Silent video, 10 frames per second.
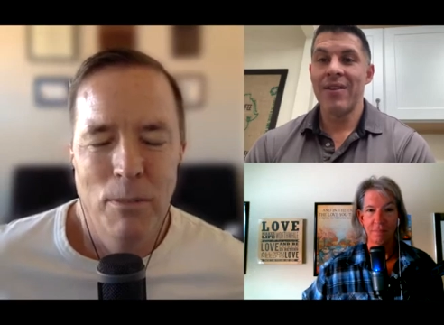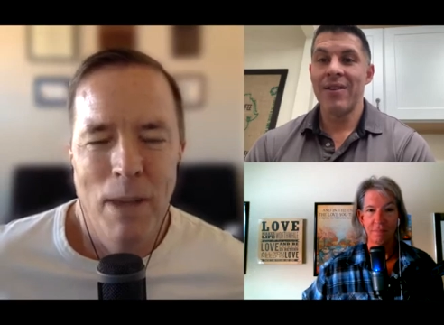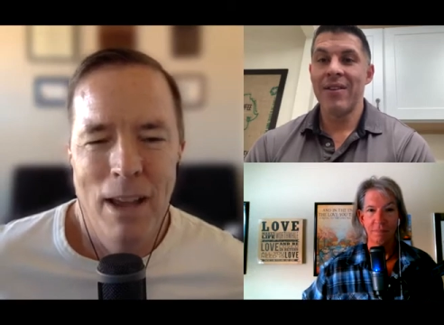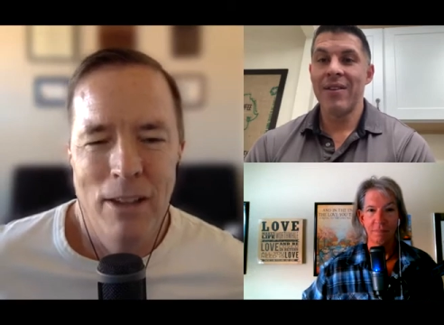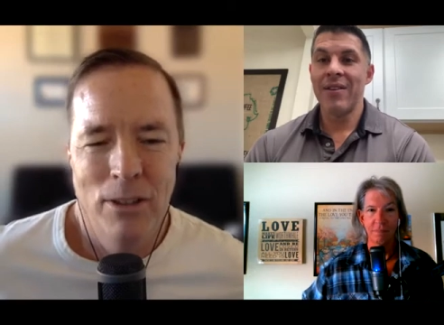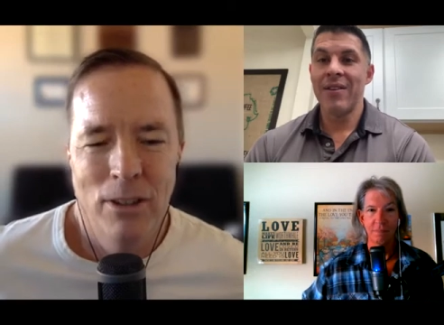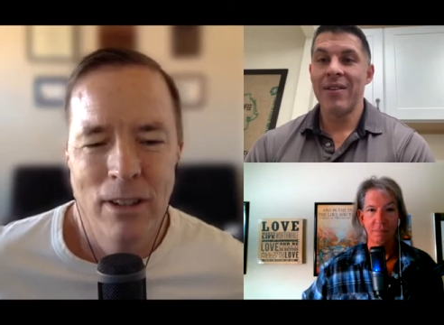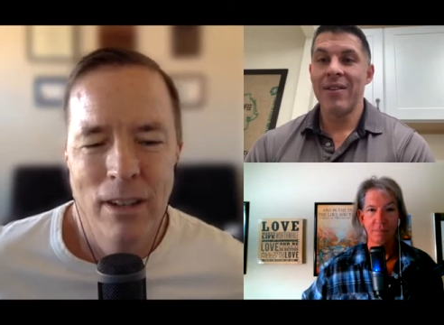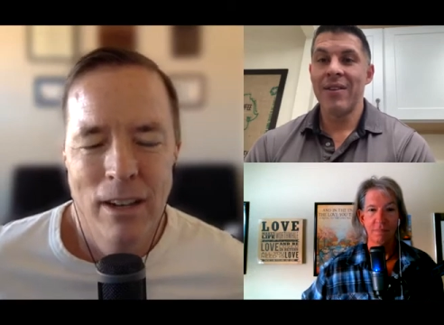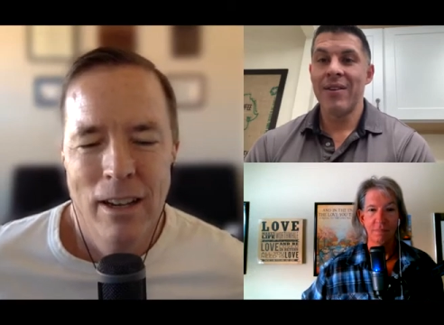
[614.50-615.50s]
Speaker 1: that's a
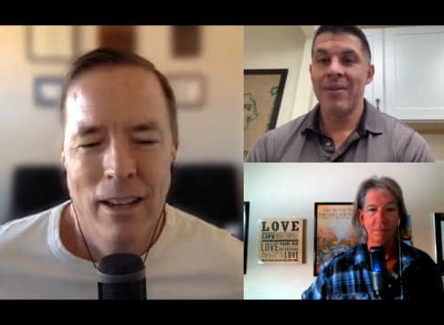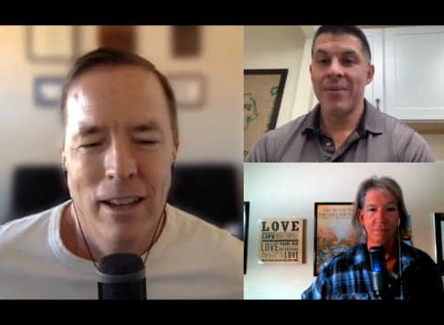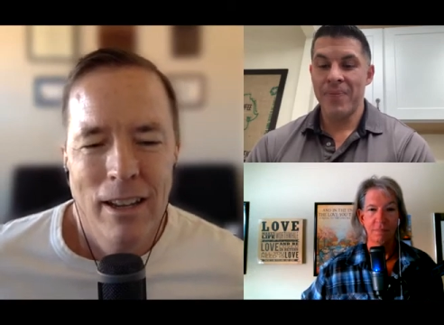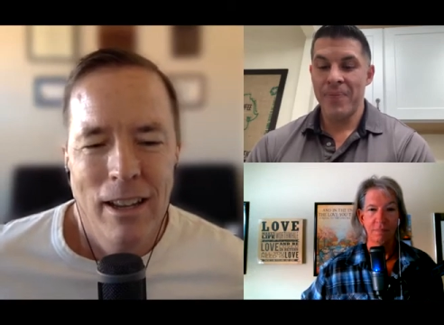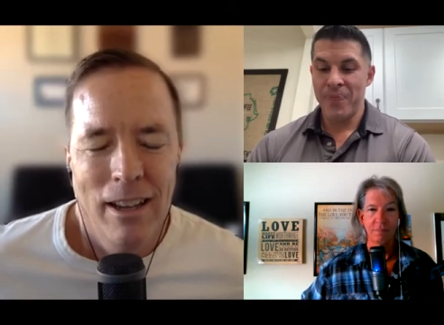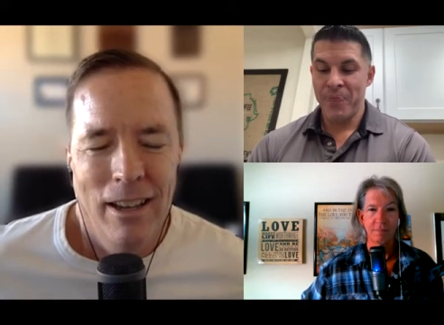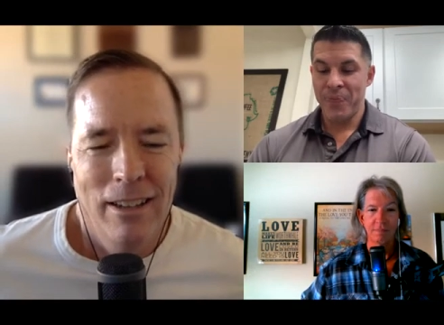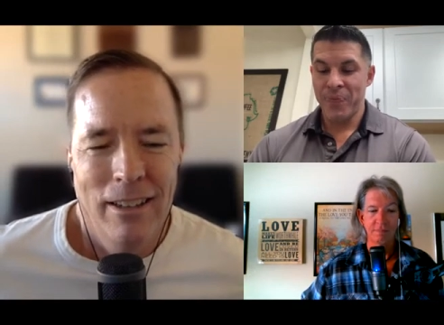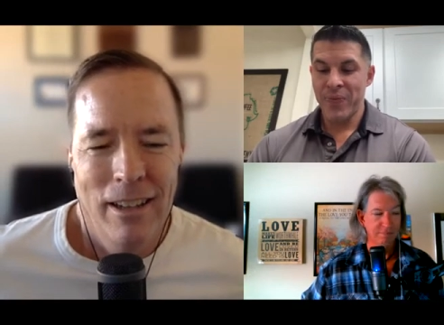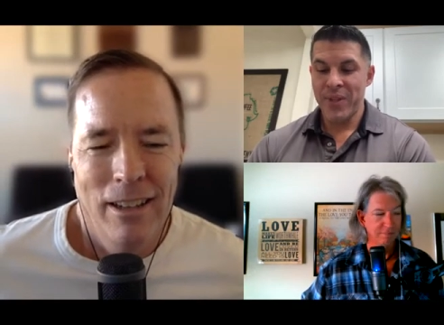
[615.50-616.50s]
pastor,
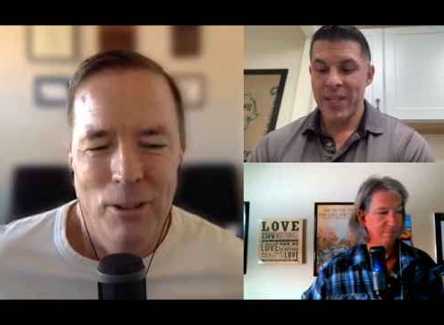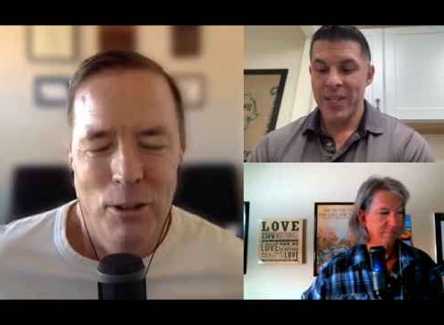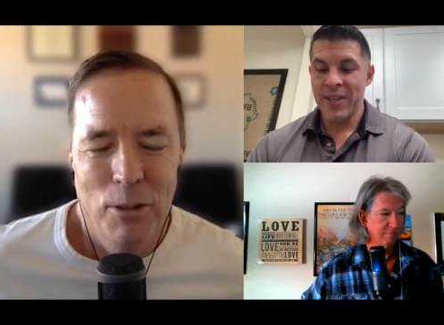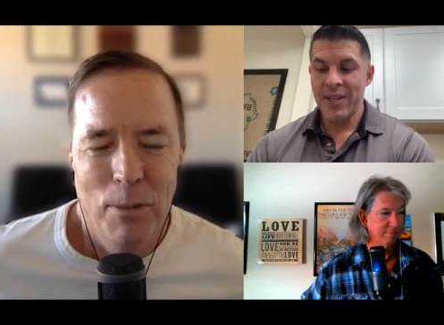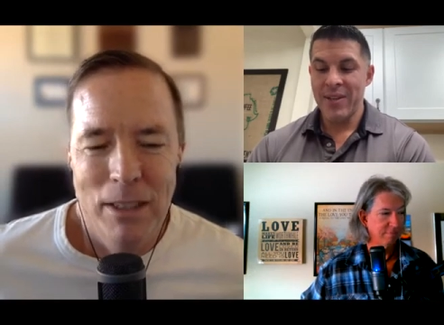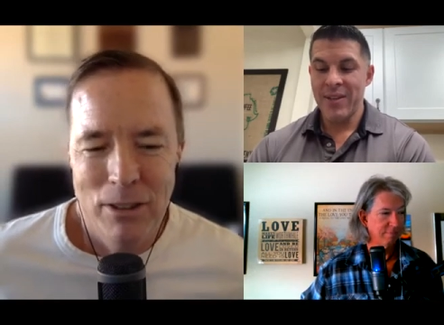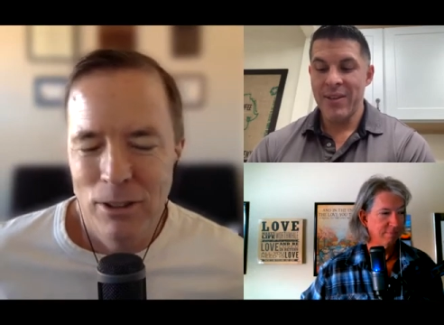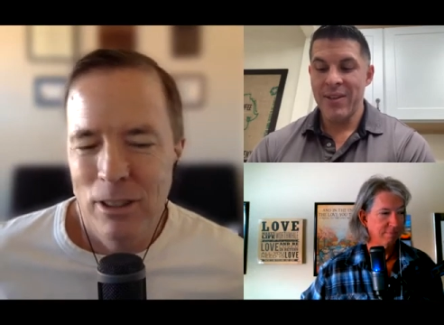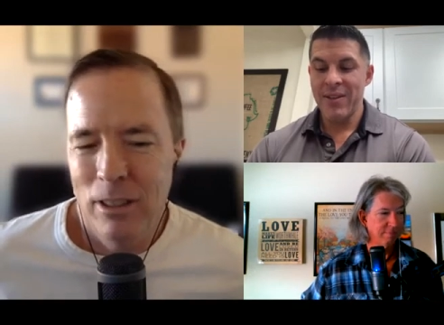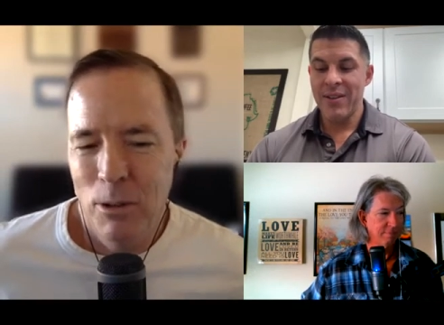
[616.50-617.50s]
and and the
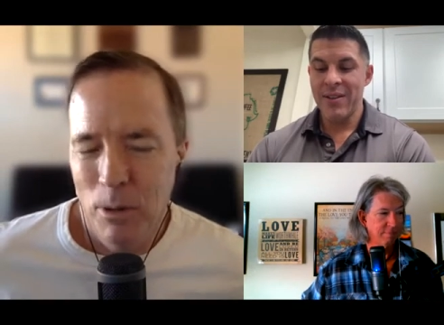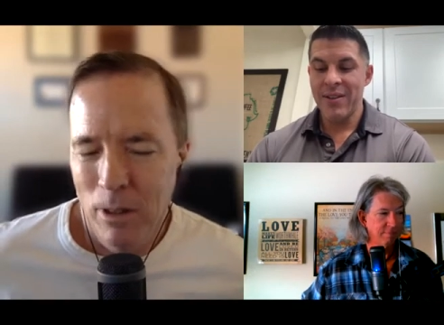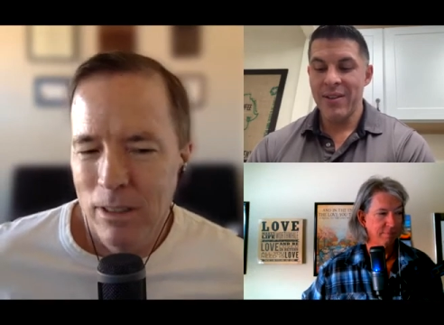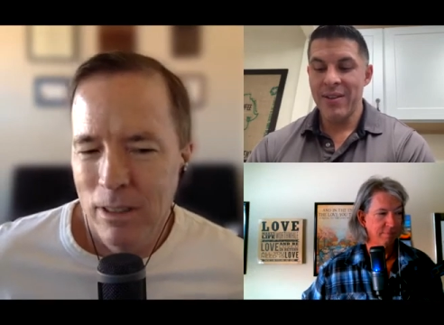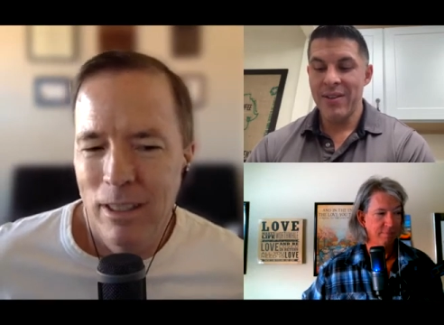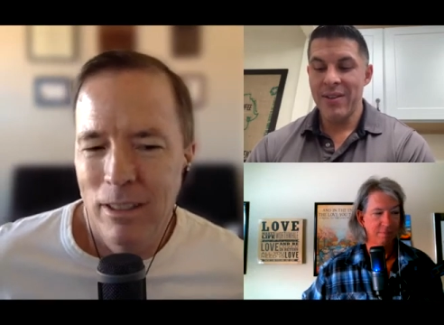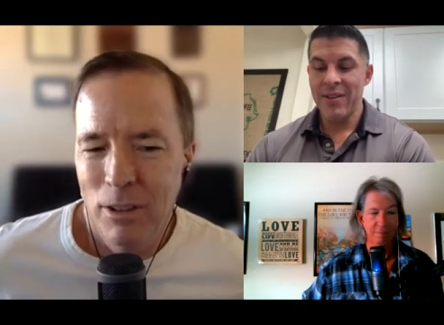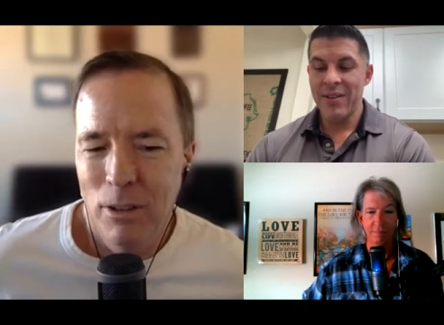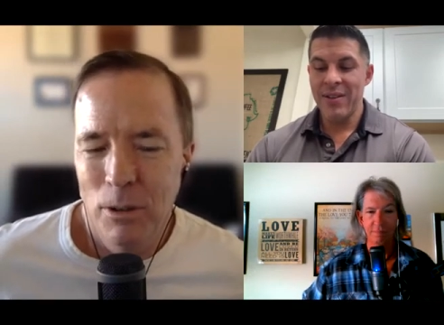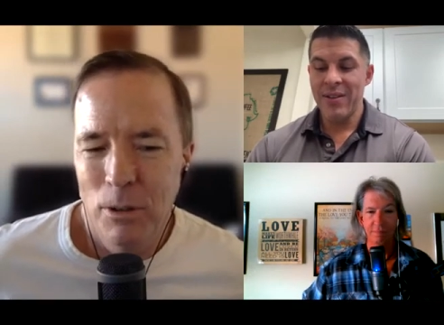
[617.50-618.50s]
message that you were
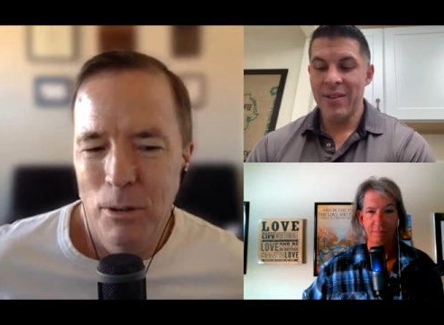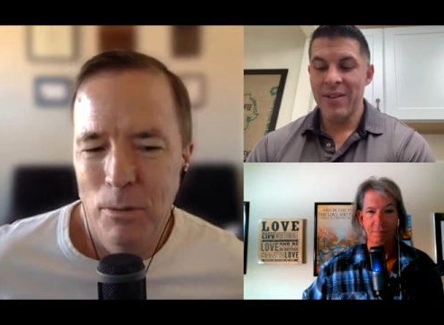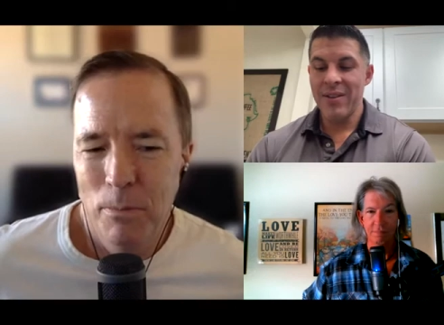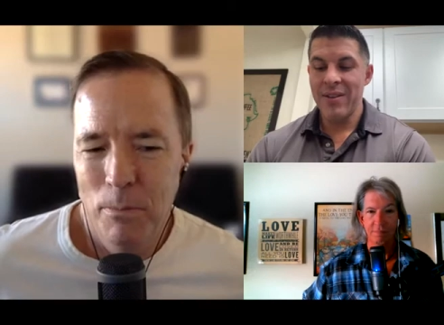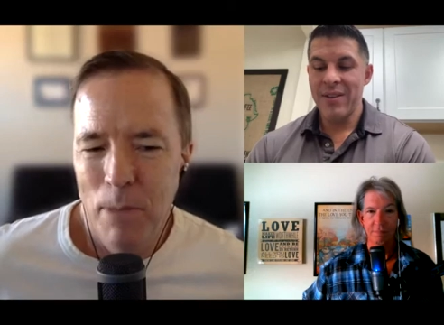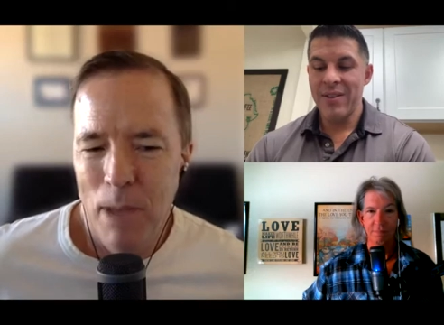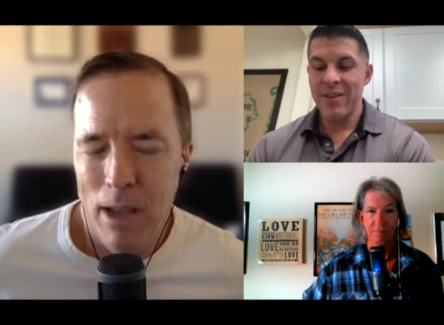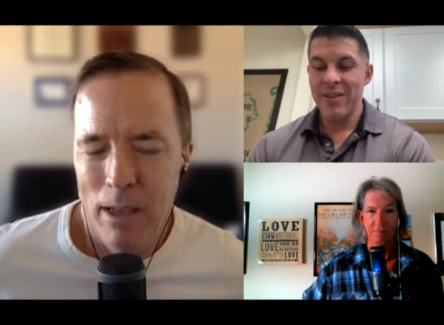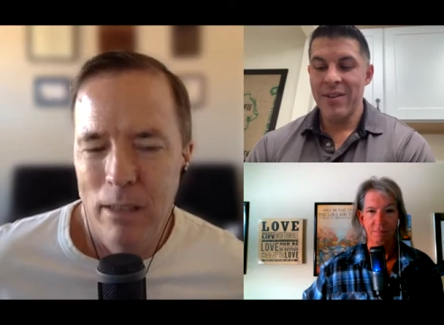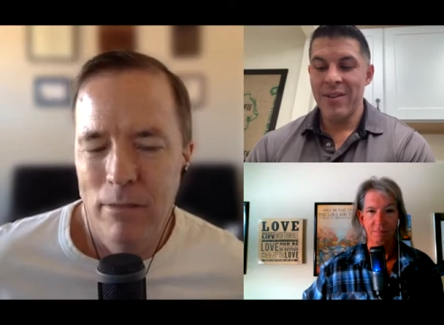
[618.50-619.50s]
listening to
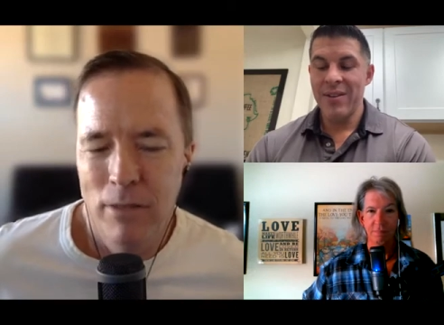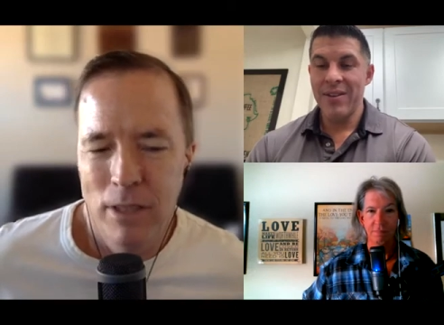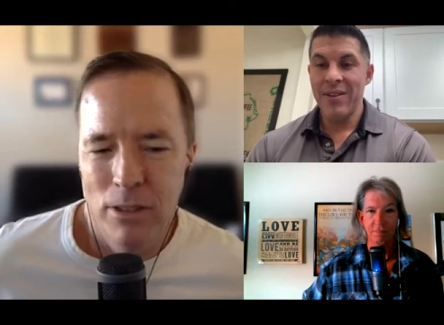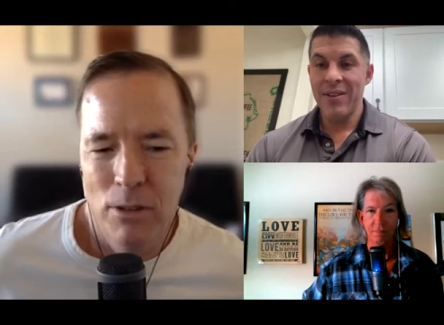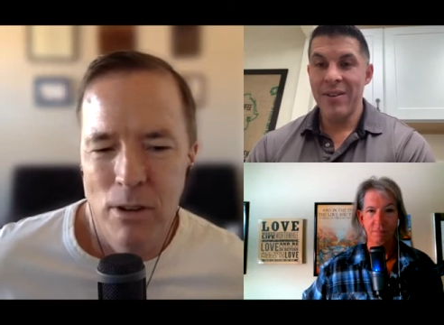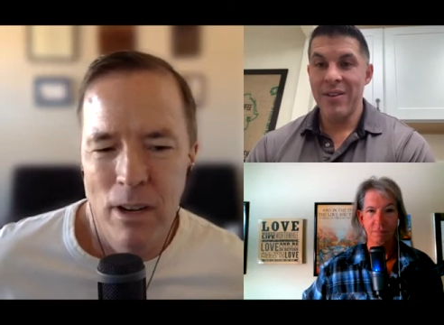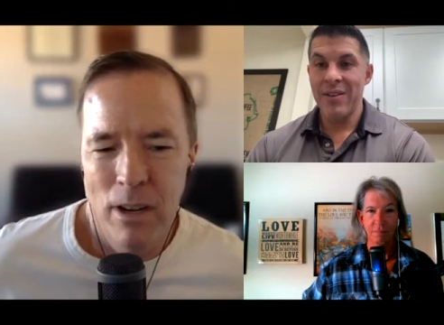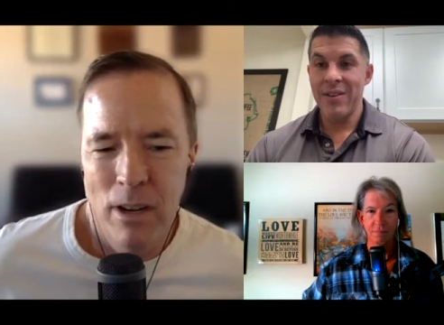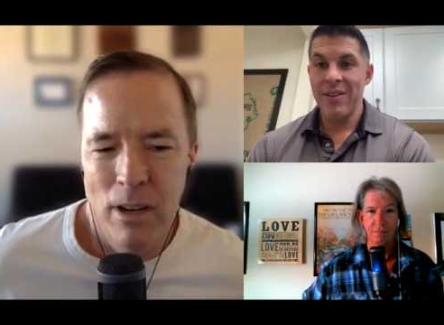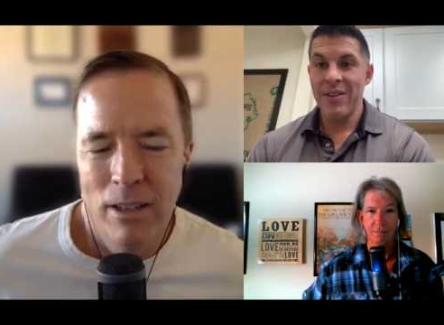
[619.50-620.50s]
back at Victory